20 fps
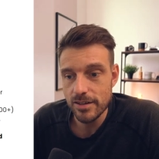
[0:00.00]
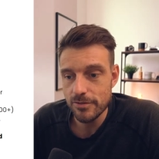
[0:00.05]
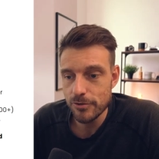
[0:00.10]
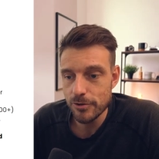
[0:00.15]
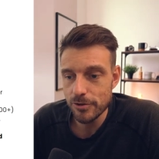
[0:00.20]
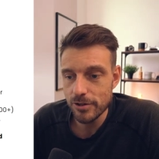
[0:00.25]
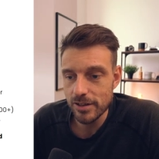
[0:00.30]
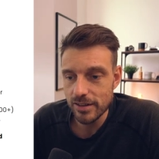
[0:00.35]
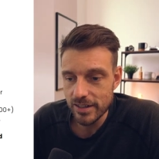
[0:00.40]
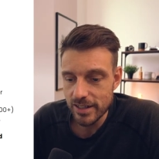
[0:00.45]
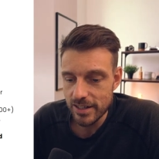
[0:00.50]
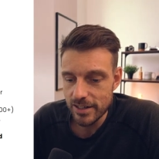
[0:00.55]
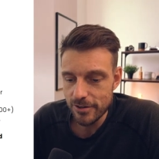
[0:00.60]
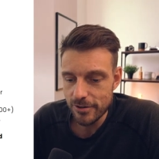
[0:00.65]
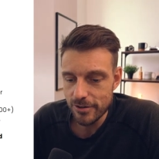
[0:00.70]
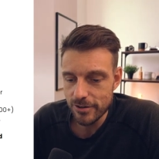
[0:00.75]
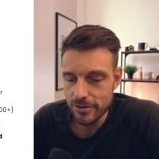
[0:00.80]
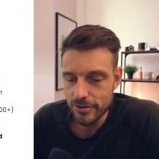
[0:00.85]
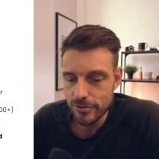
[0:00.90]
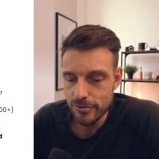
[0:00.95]
If you're the
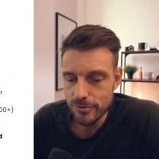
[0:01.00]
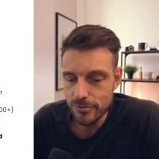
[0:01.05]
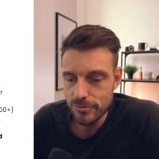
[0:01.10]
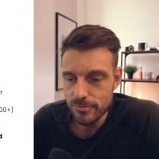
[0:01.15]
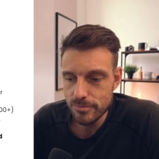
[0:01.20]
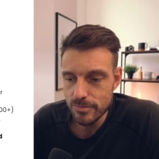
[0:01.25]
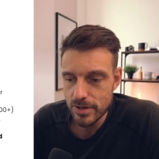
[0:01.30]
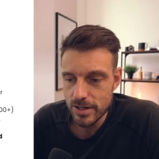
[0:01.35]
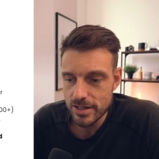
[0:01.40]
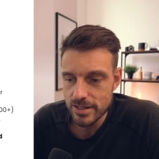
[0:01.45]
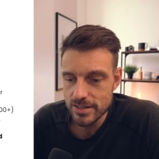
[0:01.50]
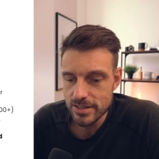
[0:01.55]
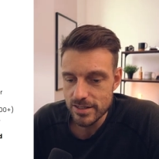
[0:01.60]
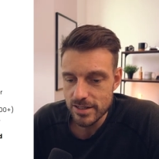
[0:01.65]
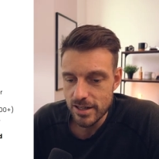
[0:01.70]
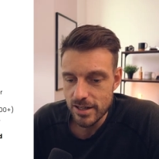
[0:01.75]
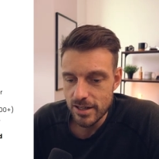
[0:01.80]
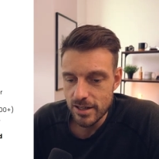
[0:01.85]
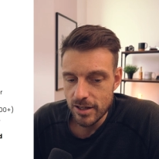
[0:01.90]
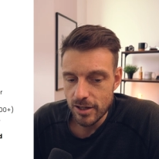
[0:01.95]
leader, you
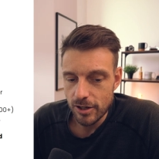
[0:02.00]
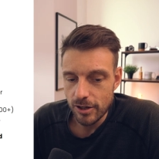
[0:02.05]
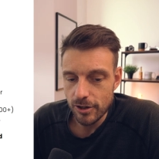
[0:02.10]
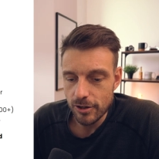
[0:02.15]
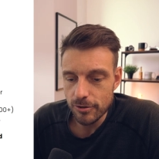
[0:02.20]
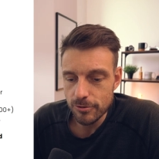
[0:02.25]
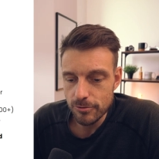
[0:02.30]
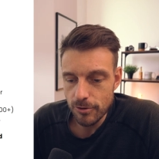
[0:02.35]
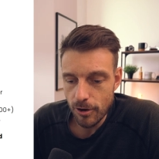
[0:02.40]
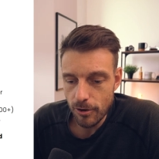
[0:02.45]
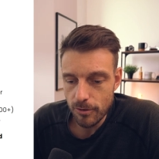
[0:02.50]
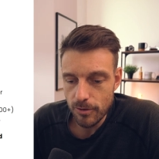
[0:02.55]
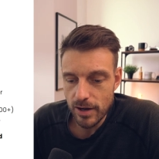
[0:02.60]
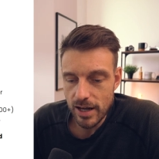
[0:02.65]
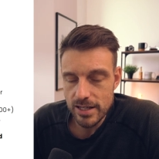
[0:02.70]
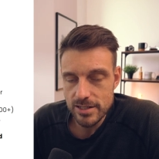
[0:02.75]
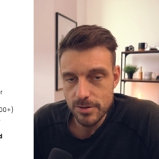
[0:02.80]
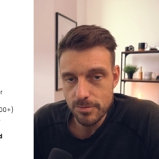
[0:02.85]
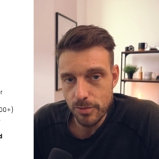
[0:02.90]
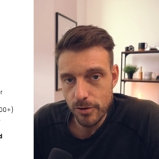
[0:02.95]
must grow
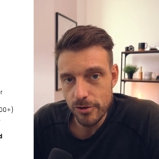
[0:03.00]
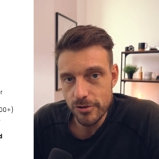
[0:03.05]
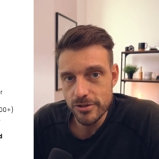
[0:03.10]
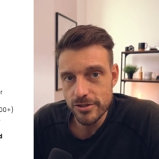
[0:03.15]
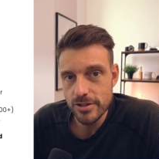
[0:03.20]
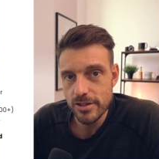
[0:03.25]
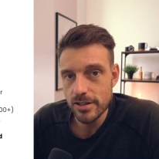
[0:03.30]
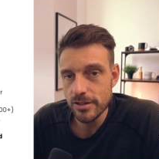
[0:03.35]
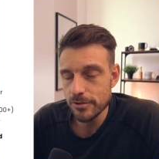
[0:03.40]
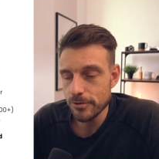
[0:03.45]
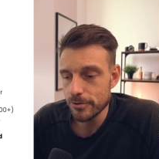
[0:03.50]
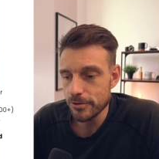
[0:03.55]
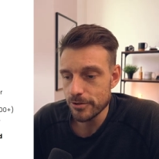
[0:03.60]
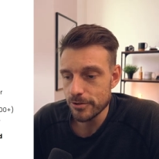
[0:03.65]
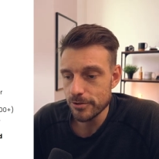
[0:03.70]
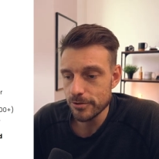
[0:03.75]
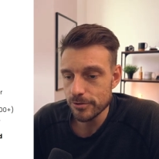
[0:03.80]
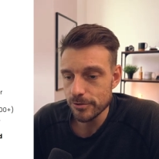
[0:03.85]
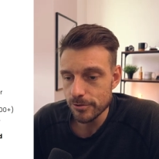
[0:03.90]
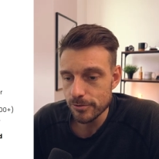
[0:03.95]
as a person in
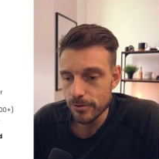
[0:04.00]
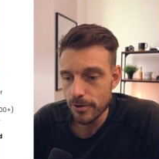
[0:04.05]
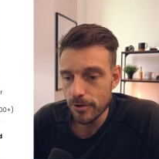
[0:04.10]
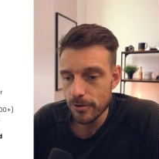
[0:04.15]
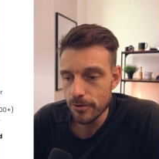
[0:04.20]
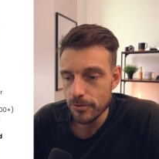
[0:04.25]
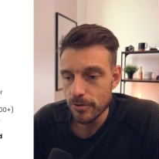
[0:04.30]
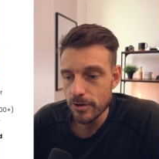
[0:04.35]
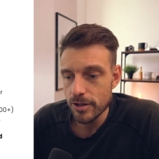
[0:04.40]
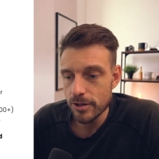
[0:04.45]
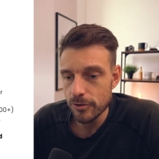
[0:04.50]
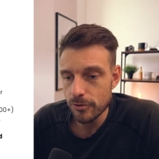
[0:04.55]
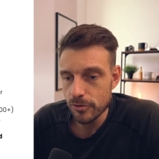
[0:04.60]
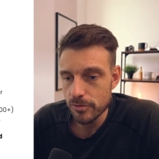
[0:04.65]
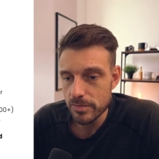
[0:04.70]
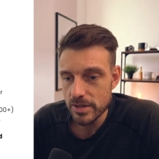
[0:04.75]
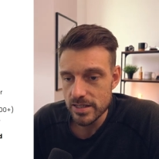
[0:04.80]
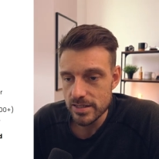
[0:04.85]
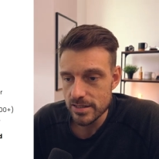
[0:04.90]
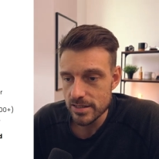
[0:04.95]
order to grow
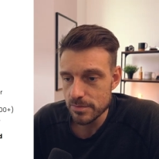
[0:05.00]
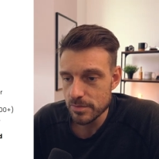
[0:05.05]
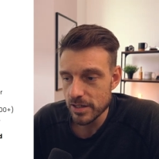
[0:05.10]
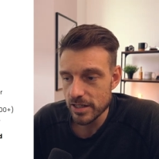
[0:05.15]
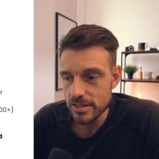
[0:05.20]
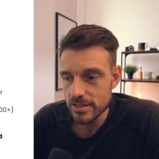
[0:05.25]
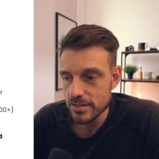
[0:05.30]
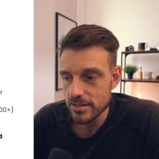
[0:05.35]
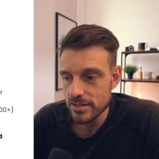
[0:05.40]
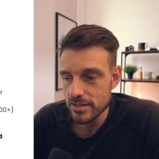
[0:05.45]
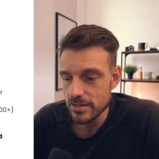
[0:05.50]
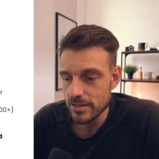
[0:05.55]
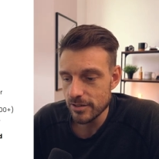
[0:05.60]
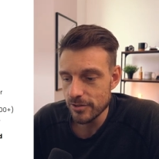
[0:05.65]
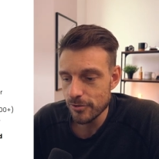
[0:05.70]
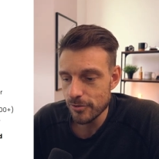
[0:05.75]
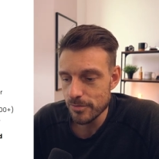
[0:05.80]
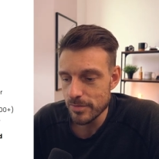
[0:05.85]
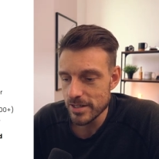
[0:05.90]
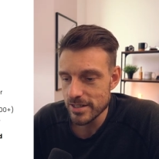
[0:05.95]
your business because
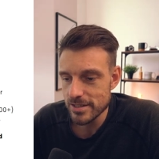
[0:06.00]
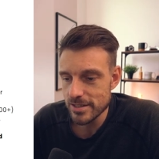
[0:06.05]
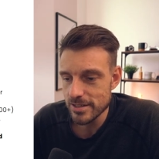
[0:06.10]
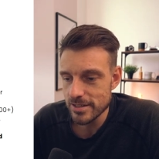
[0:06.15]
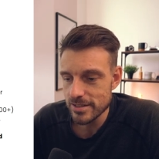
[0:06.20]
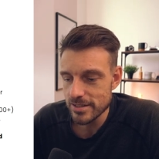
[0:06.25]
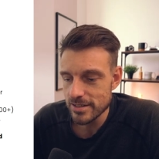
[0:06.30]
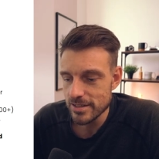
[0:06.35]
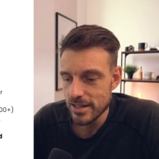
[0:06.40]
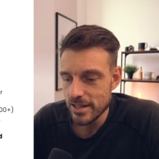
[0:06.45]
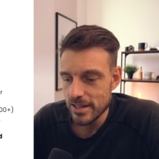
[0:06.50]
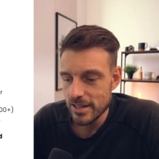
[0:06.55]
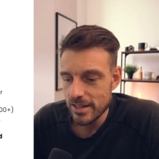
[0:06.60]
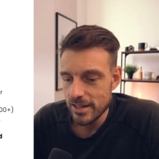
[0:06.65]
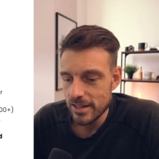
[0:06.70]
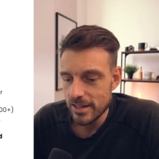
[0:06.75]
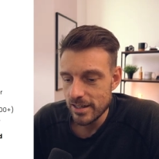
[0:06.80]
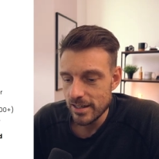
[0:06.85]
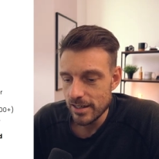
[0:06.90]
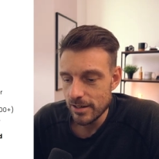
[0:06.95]
your business
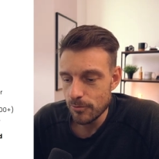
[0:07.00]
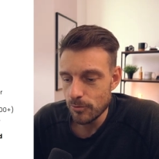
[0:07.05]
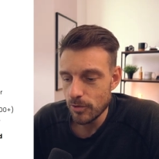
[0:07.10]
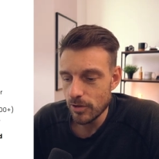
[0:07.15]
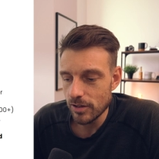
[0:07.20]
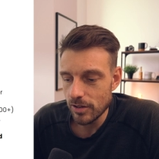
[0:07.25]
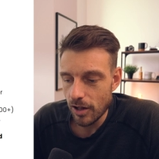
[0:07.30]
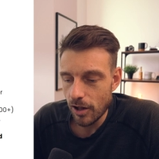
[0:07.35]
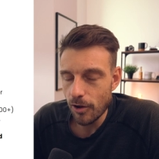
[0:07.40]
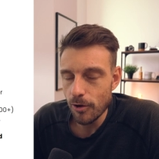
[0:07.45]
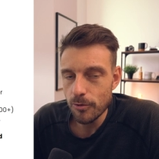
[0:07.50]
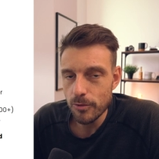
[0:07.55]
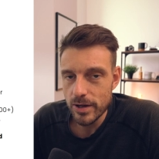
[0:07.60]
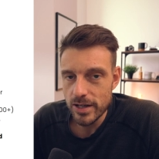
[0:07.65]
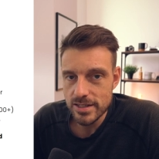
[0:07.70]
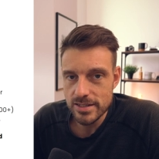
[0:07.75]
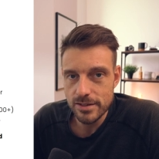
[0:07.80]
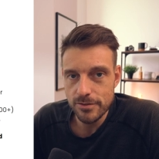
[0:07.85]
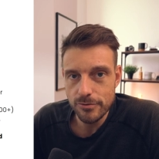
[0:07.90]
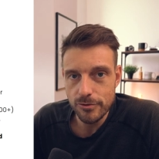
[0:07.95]
will
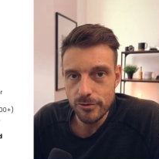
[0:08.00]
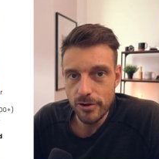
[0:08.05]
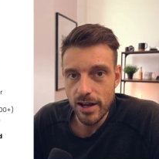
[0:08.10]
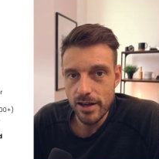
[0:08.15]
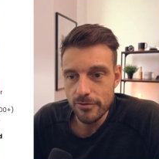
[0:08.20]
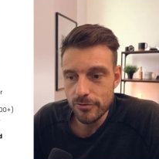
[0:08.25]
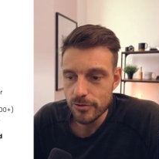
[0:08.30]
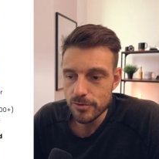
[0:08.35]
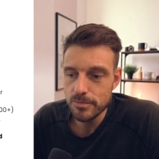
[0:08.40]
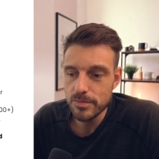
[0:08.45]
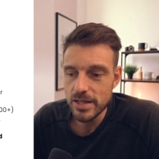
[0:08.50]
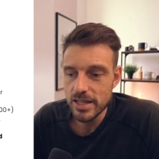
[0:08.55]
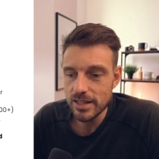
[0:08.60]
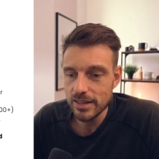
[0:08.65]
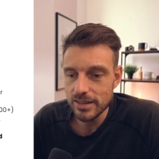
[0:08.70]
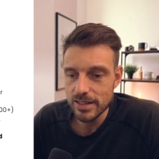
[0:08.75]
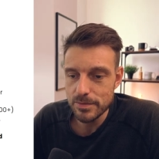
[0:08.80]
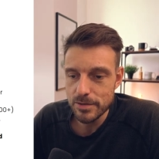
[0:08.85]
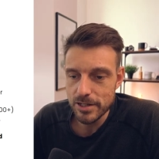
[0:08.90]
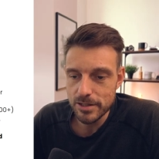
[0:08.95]
always and forever be
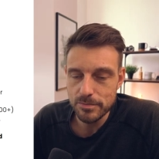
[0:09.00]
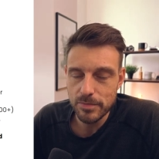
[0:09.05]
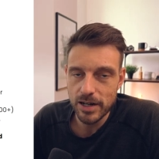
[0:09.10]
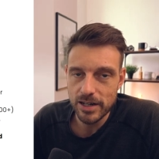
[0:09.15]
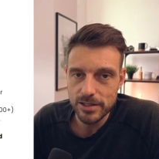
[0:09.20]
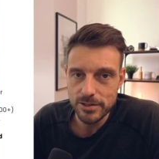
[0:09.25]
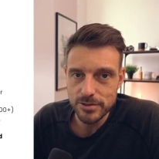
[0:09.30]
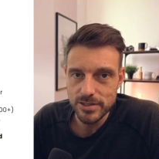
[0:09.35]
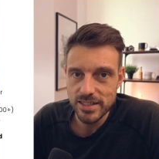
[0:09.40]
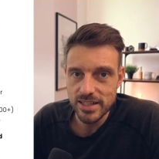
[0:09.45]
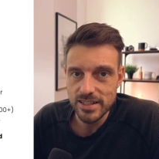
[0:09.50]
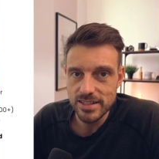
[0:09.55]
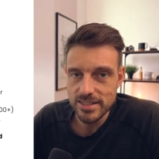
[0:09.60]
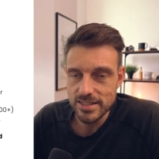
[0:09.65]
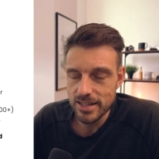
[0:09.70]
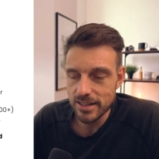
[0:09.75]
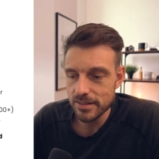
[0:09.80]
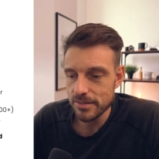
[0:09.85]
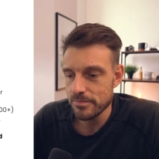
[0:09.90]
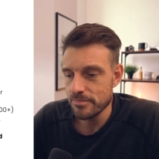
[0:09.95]
limited by your skill
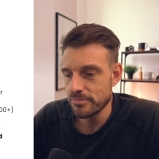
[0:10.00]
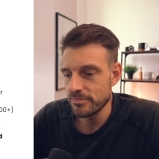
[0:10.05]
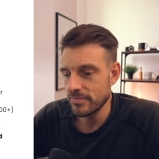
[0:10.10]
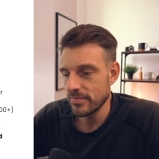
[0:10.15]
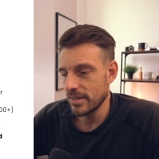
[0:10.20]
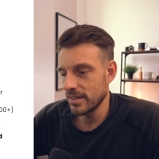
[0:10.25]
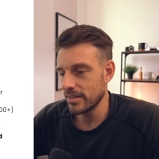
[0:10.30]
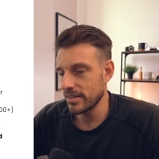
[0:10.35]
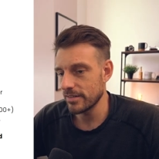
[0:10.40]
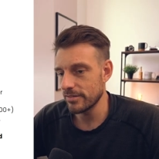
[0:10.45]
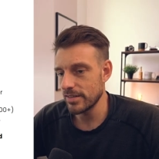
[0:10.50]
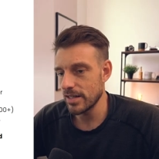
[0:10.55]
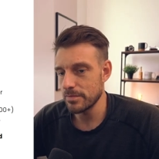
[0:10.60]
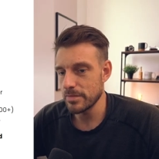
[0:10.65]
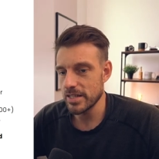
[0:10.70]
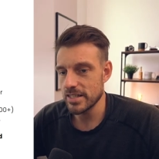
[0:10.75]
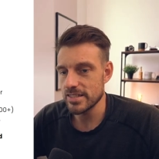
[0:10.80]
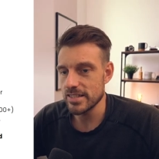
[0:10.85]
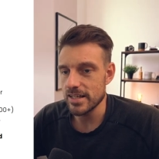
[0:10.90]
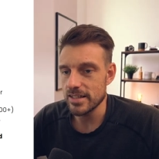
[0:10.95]
set, if that
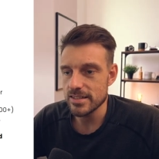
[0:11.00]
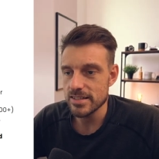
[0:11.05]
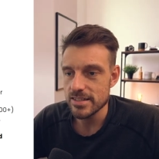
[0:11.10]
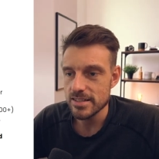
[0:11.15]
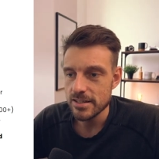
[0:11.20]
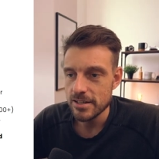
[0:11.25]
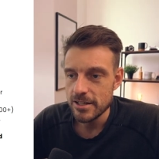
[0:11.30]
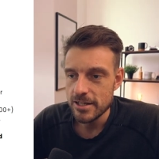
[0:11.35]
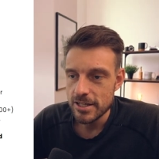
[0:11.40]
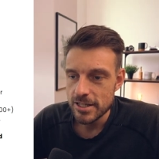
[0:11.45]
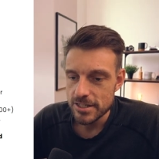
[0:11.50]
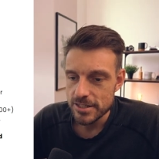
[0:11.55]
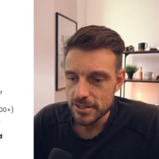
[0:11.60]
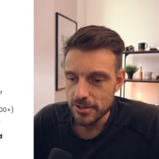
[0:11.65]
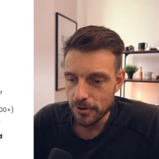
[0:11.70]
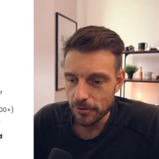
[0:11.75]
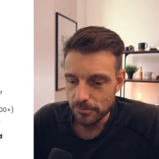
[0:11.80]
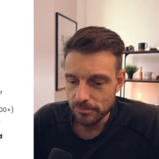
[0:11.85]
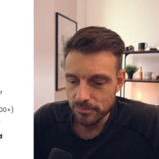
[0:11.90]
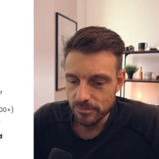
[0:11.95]
makes sense.
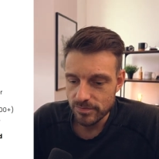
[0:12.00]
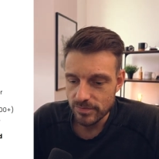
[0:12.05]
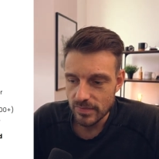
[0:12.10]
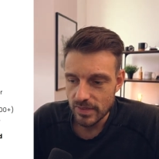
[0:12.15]
So,